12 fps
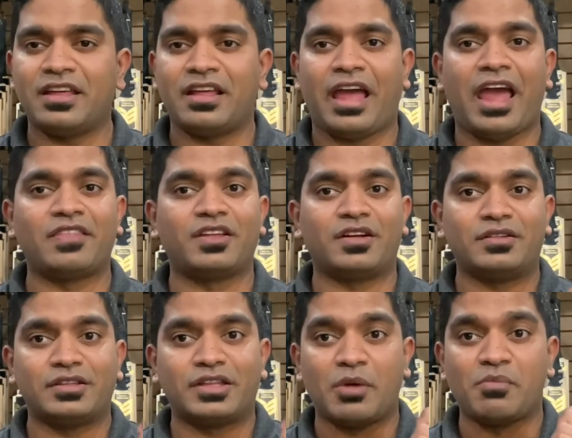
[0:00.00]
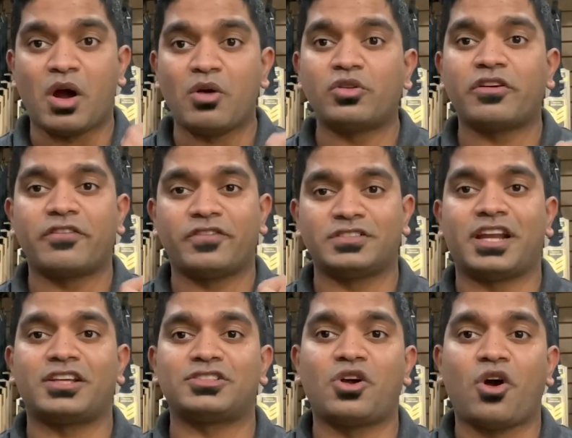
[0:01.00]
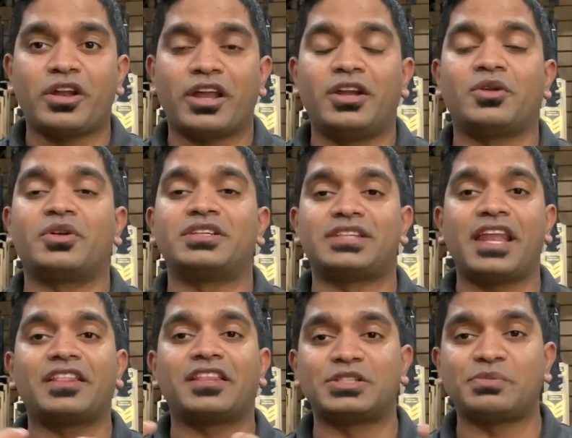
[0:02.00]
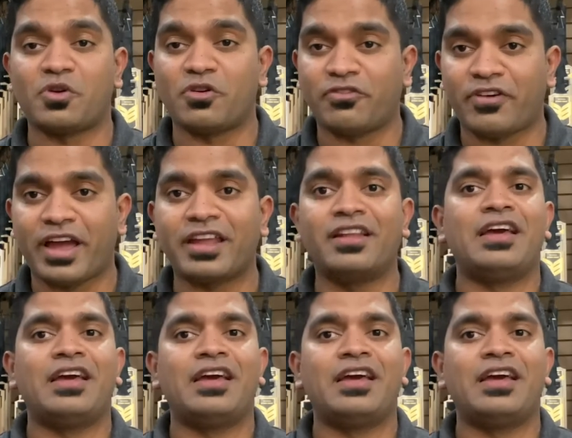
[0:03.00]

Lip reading: and the amount of efforts that has gone into designing this profile